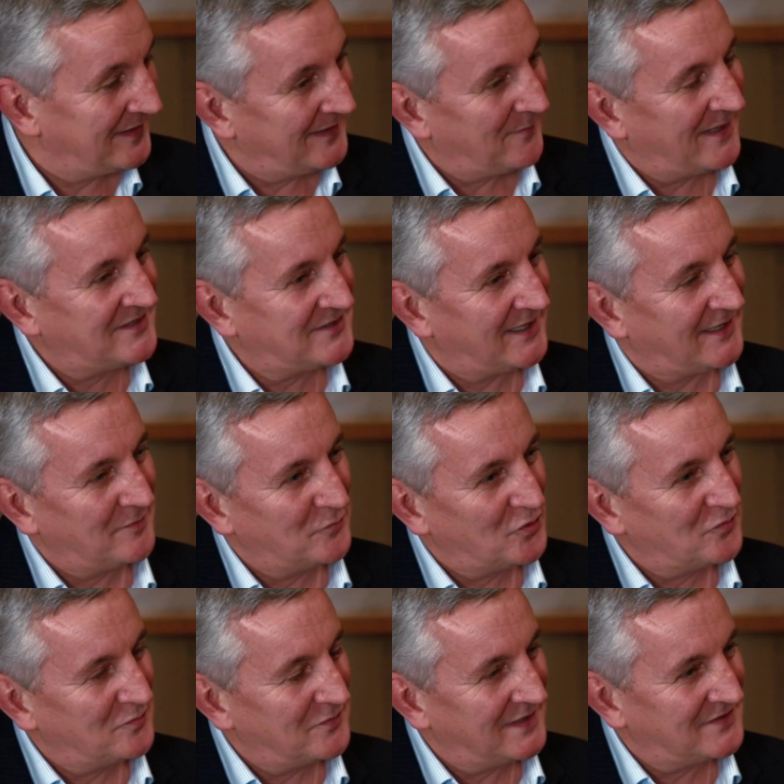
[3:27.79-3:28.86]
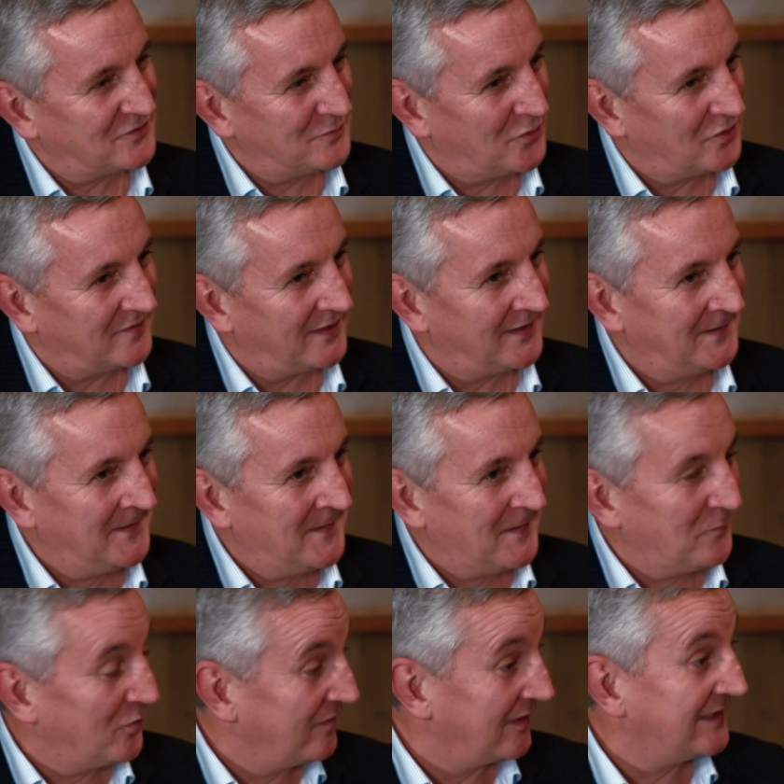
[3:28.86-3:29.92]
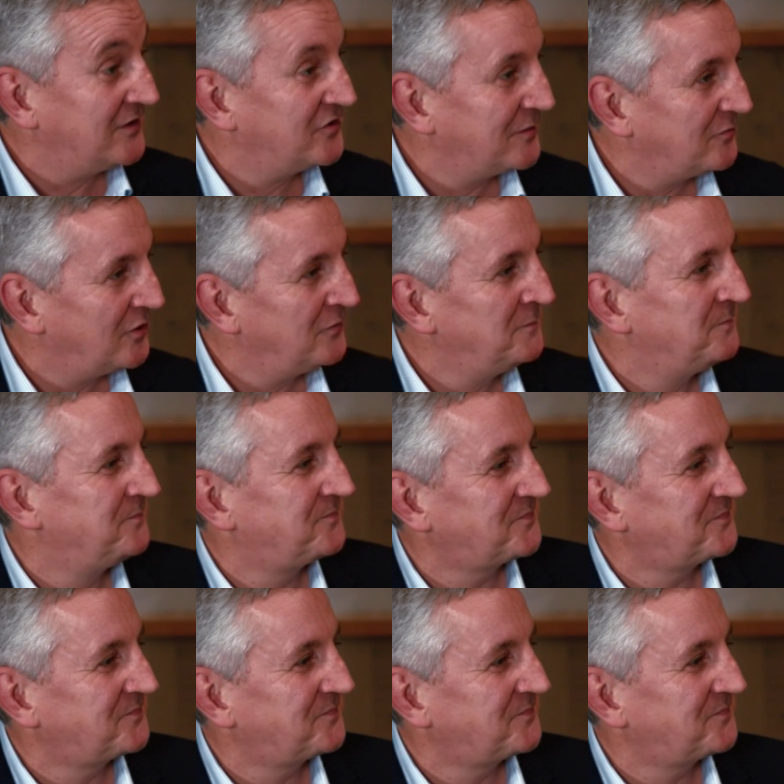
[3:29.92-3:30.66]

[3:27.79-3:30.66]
and then the manager then can move into more of a leadership role.